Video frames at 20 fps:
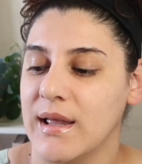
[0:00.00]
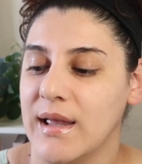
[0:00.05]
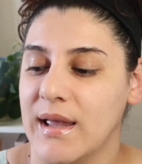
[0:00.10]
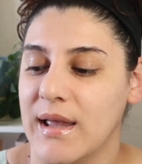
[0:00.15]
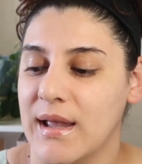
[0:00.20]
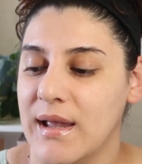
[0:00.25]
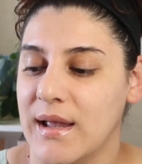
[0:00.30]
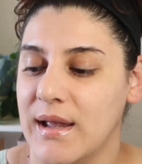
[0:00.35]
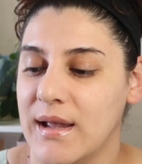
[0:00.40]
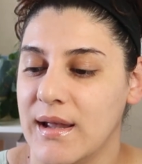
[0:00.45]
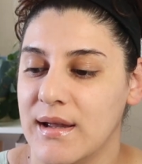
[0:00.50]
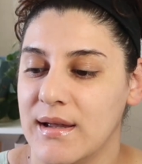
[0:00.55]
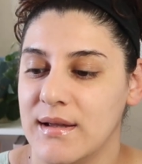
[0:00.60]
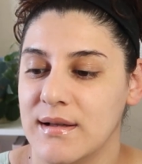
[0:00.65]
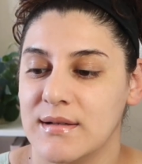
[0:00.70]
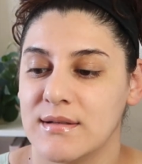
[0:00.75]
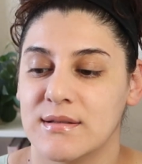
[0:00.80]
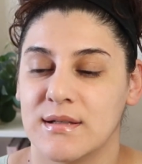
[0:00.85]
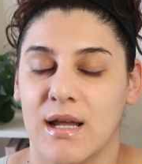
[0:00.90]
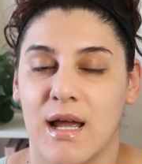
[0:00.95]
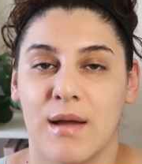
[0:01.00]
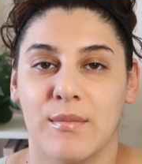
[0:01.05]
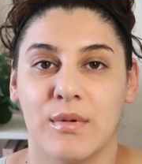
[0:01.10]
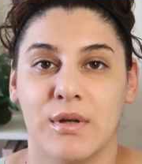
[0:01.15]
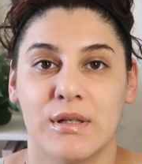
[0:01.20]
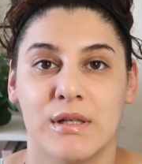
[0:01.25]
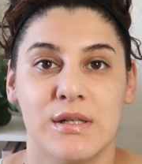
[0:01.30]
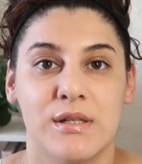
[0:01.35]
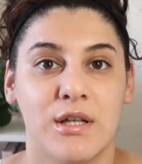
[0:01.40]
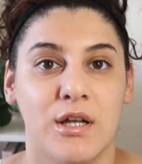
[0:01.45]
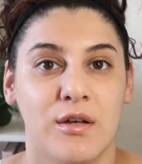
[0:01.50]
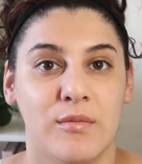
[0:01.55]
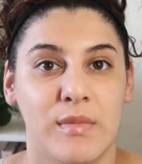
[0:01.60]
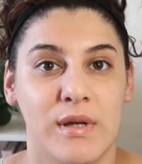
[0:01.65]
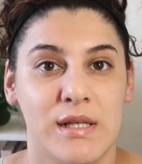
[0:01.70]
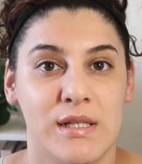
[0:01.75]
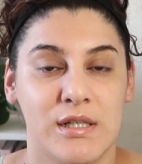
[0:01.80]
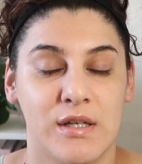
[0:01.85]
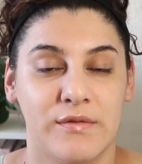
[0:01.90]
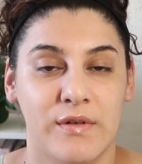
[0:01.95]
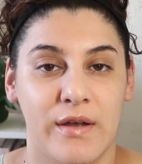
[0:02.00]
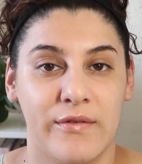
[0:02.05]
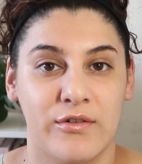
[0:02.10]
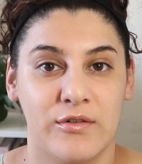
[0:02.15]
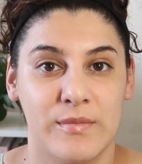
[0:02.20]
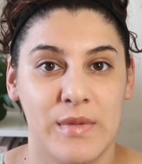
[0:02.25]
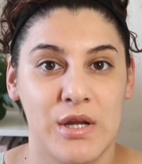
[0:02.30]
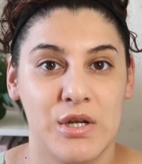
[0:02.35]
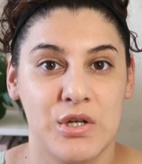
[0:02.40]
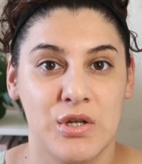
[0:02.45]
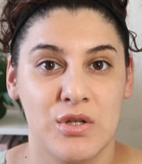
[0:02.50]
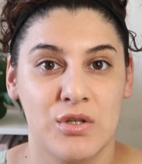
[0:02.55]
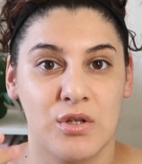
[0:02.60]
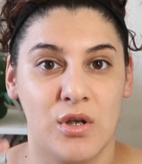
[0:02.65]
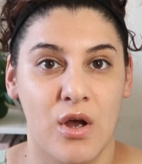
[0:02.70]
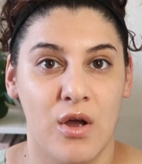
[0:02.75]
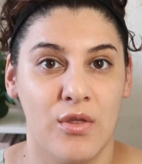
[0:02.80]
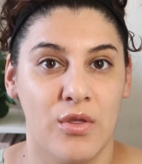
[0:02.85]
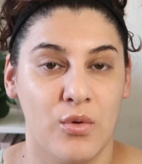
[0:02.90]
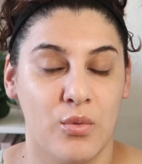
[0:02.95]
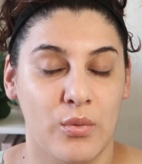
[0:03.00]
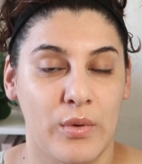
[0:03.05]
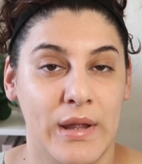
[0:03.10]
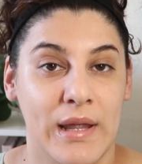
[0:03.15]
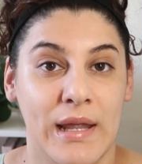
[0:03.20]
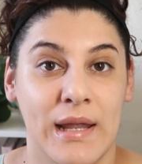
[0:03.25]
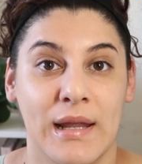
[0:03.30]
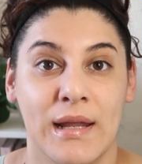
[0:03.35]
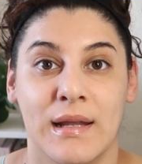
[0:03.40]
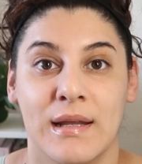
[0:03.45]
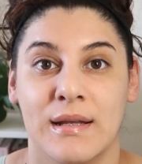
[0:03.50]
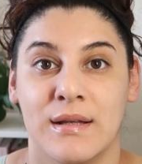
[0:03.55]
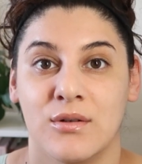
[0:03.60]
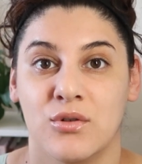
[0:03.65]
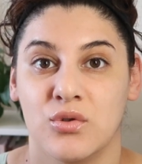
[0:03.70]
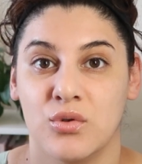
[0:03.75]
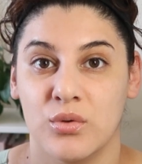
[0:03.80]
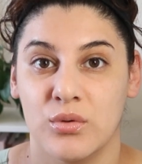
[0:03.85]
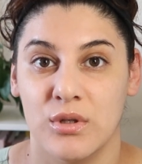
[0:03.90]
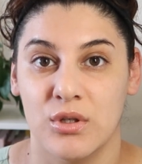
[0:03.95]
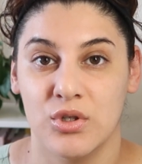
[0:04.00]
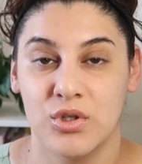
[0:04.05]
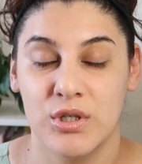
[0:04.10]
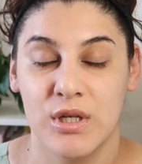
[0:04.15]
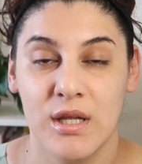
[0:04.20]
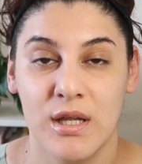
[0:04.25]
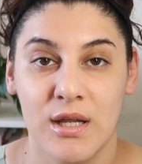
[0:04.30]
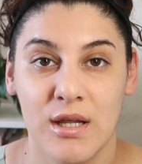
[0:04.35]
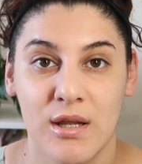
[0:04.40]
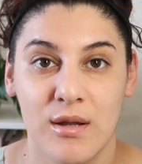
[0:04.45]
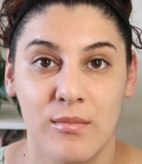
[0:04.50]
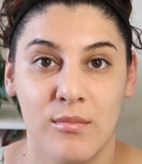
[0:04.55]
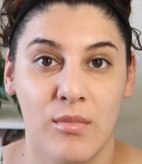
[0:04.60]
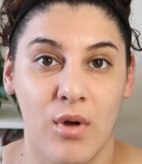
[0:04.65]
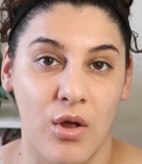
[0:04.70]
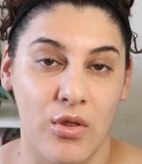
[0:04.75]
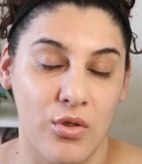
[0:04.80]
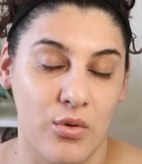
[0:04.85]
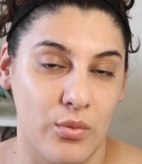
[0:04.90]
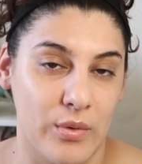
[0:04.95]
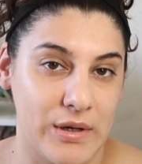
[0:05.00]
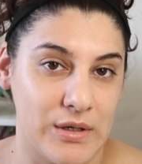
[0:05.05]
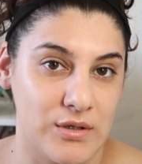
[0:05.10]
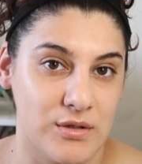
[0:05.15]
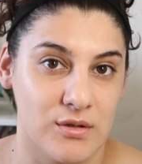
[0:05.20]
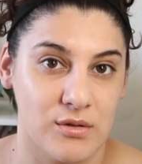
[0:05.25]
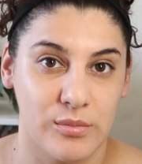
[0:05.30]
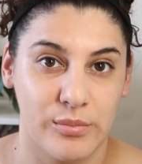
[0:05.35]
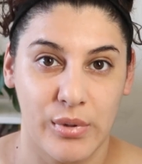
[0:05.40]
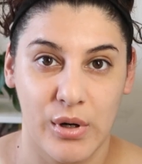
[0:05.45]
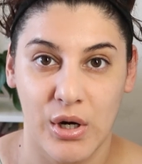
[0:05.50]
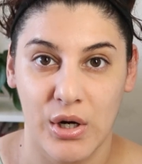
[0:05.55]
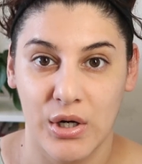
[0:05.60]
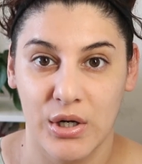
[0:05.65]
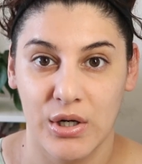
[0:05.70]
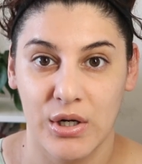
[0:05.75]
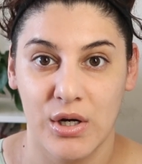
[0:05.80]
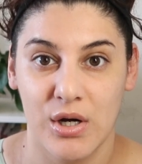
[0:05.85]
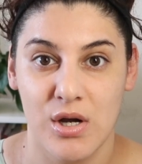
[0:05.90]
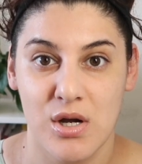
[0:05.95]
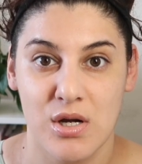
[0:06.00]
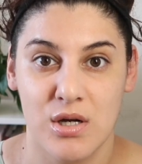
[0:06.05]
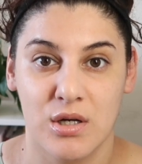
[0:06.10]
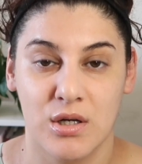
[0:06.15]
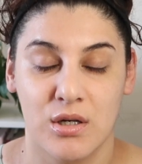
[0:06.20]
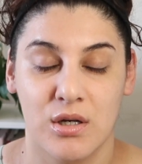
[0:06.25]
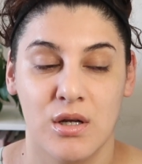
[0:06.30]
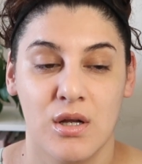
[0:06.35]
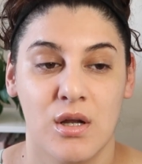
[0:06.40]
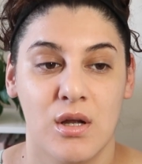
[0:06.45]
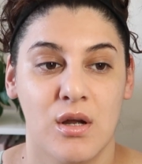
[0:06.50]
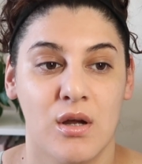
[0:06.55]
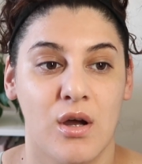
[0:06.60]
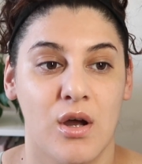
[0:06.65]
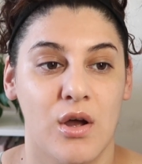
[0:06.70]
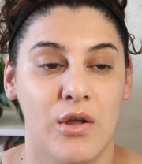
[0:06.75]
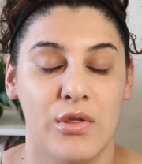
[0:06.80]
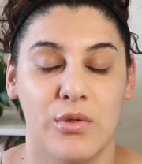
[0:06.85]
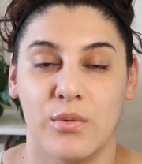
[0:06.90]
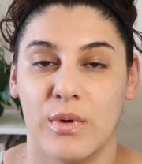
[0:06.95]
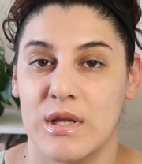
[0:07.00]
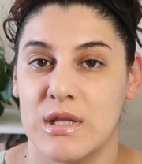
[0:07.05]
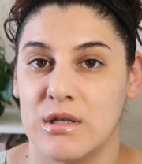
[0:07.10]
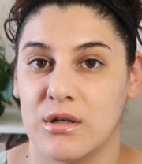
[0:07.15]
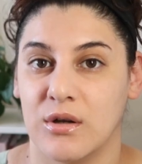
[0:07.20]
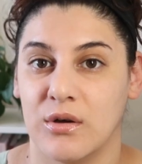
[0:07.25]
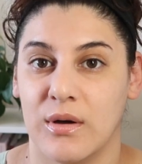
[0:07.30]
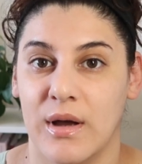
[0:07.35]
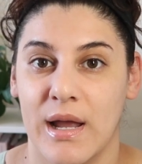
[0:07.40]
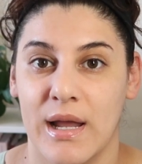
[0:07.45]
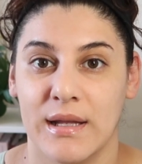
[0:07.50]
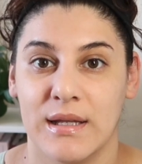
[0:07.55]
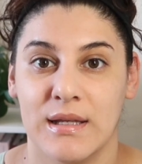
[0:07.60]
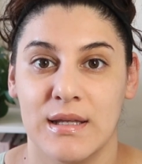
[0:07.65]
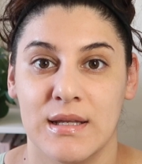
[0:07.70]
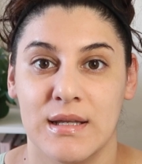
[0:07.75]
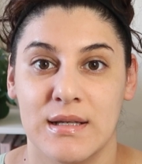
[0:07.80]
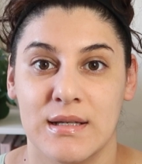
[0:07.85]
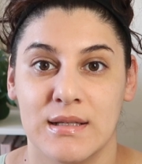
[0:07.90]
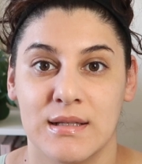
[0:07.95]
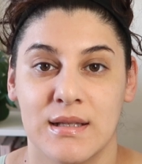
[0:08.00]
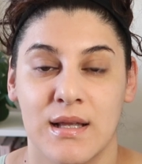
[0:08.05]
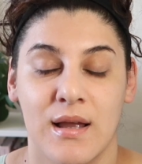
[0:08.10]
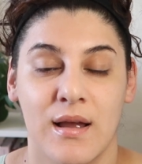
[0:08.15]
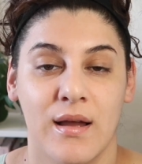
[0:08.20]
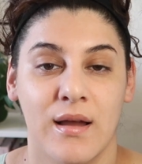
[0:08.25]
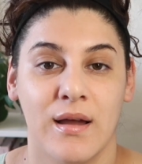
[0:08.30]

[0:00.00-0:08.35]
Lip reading: and I'm gonna tell myself affirmations on the way to the gym, on the way to the park, on the way to go hiking.